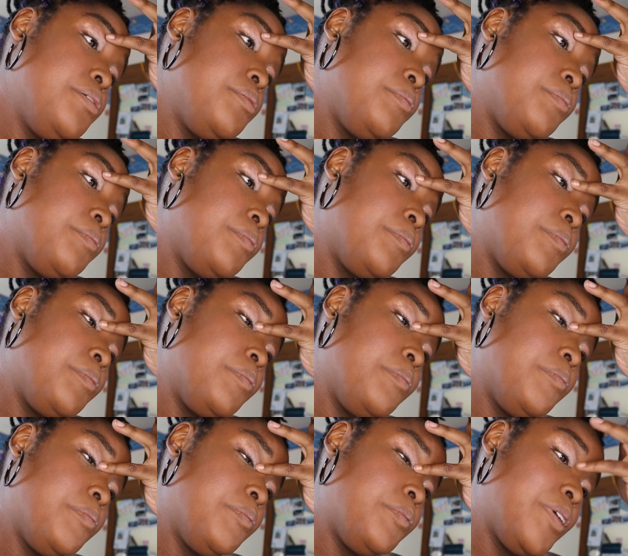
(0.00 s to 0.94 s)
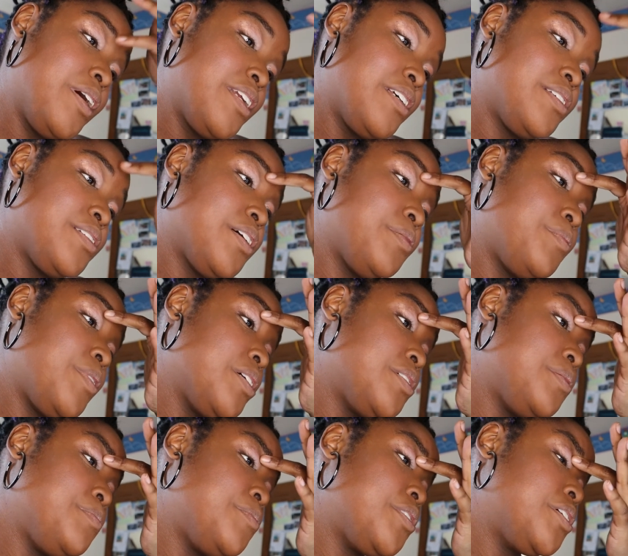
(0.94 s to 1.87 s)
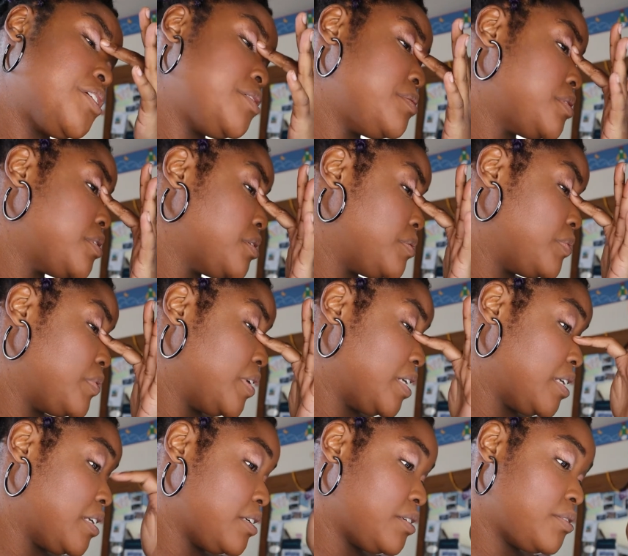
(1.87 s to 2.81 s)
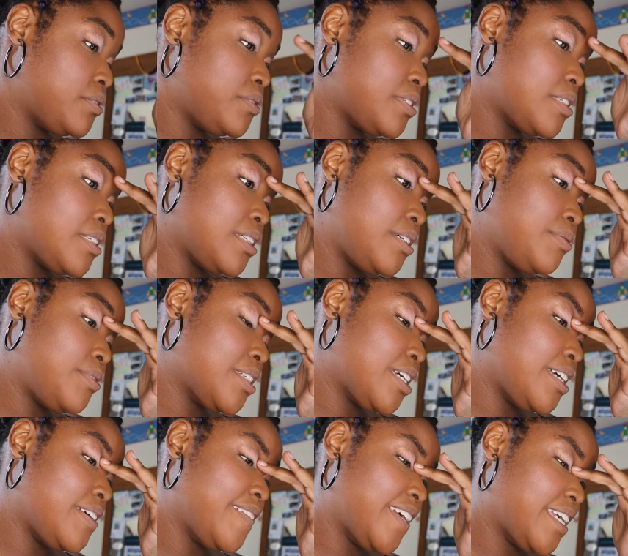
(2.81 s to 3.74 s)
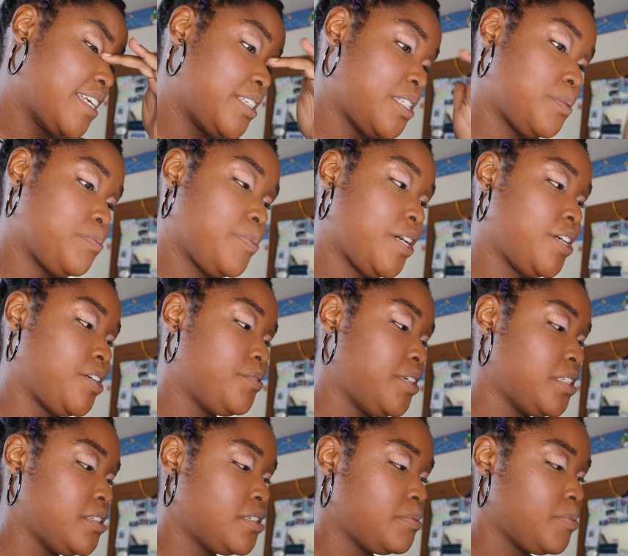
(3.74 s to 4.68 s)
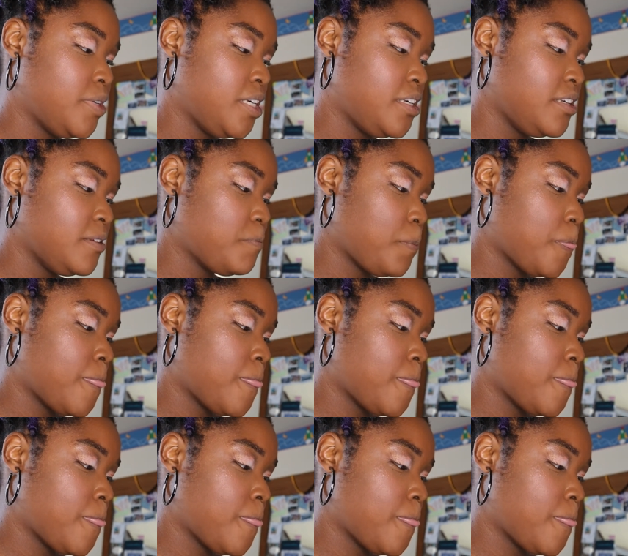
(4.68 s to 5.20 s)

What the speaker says: when I started watching more YouTube videos. It was kind of like inspiring to me.